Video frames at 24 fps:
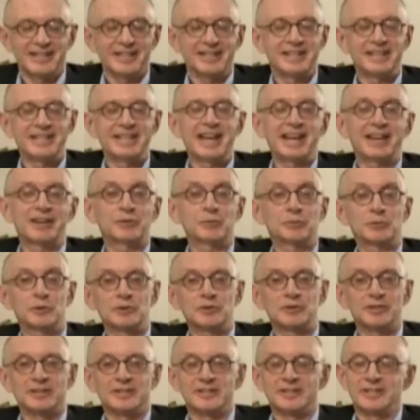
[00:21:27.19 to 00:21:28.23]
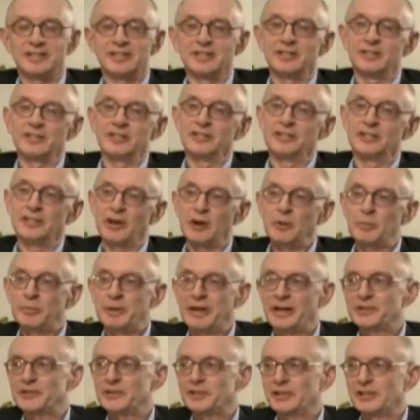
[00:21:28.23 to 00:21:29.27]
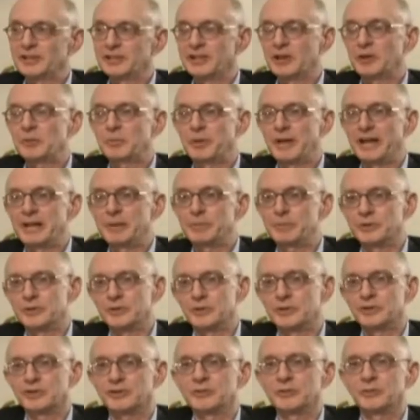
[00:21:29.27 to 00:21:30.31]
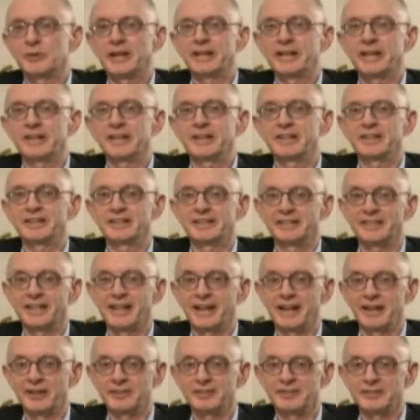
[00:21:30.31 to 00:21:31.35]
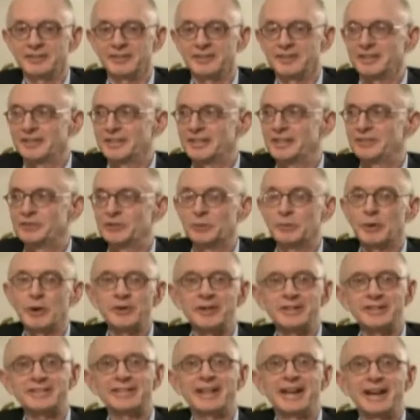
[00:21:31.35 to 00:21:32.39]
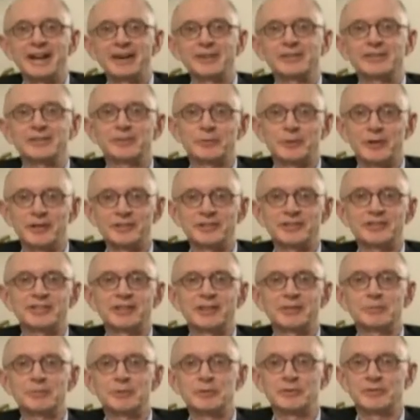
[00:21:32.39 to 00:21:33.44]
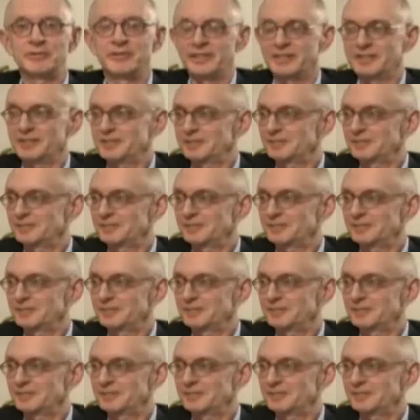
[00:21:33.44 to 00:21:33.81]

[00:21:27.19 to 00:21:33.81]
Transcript: he had a rule: no pencil and no paper. You couldn't write anything down. If you wrote it down, it wasn't a movie.